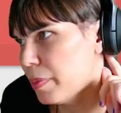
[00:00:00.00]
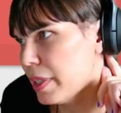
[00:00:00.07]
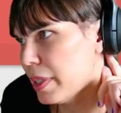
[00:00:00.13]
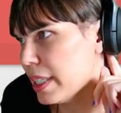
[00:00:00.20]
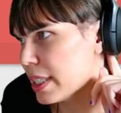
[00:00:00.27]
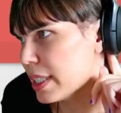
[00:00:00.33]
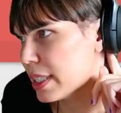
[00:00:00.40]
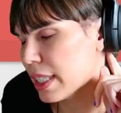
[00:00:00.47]

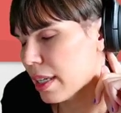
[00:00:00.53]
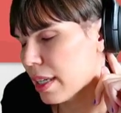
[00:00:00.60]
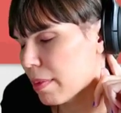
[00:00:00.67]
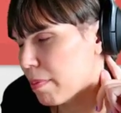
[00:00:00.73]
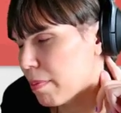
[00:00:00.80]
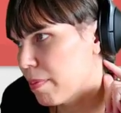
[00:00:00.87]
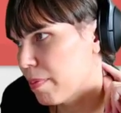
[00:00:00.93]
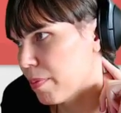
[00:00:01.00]

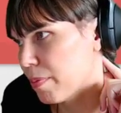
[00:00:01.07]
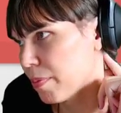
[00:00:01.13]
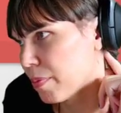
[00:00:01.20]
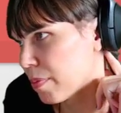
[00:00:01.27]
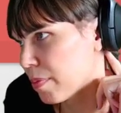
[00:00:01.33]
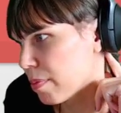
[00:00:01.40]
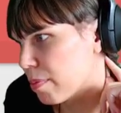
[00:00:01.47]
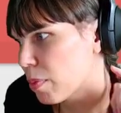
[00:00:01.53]
some
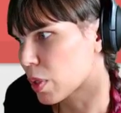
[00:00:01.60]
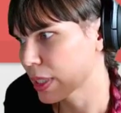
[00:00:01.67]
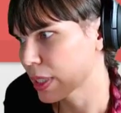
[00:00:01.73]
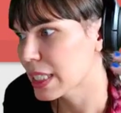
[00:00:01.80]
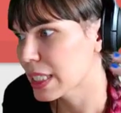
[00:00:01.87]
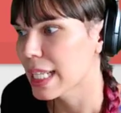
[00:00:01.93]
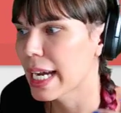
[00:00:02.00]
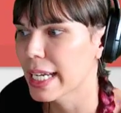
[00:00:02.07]
more
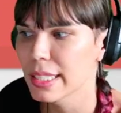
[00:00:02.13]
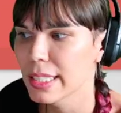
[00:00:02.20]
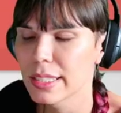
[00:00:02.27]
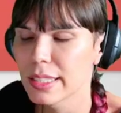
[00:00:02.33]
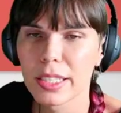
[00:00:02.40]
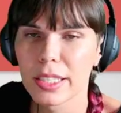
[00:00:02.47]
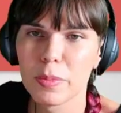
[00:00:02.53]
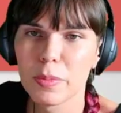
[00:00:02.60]
slides
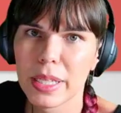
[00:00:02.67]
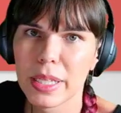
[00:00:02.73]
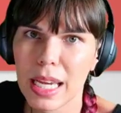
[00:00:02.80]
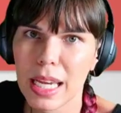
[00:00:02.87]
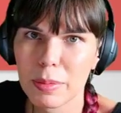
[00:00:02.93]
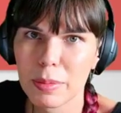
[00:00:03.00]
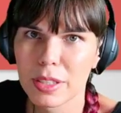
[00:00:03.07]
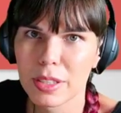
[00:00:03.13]
that you'll be
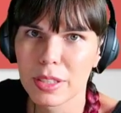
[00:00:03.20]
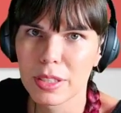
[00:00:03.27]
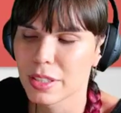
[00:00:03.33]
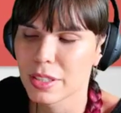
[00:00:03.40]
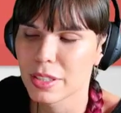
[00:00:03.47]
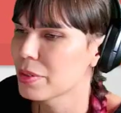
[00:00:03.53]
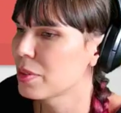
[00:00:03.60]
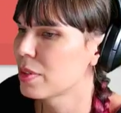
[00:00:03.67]
able
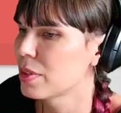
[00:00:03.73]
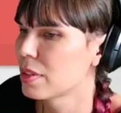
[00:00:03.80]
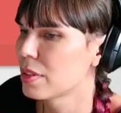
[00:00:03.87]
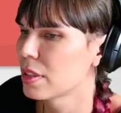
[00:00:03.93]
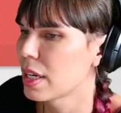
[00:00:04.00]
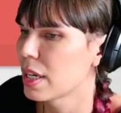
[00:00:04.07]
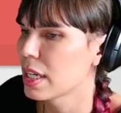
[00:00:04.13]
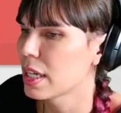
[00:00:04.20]
to
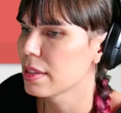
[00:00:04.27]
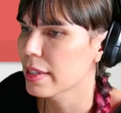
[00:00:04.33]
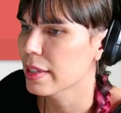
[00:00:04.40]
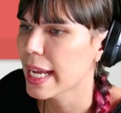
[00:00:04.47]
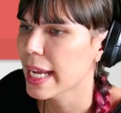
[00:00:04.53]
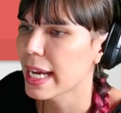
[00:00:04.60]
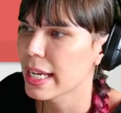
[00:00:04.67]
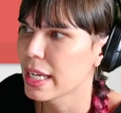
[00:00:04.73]
look
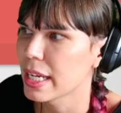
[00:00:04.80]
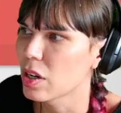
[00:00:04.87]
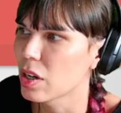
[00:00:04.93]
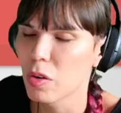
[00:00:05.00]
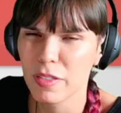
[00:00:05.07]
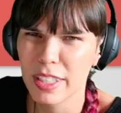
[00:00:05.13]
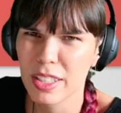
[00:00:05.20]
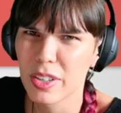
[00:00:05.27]
at, and
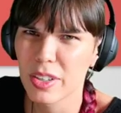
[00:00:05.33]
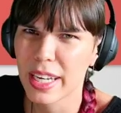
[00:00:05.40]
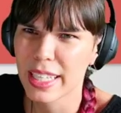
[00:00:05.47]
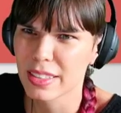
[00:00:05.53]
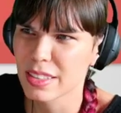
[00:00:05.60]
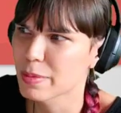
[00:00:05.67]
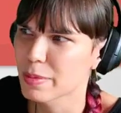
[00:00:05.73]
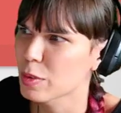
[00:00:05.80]
hopefully they'll
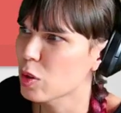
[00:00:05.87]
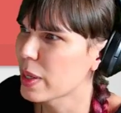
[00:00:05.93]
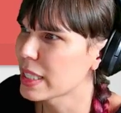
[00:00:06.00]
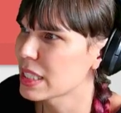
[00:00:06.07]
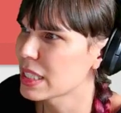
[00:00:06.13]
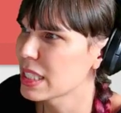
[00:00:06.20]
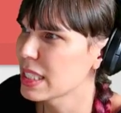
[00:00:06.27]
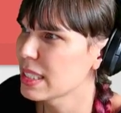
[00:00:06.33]
answer some
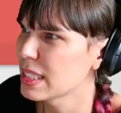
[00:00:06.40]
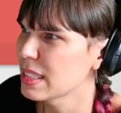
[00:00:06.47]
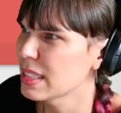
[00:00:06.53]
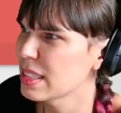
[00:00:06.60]
questions.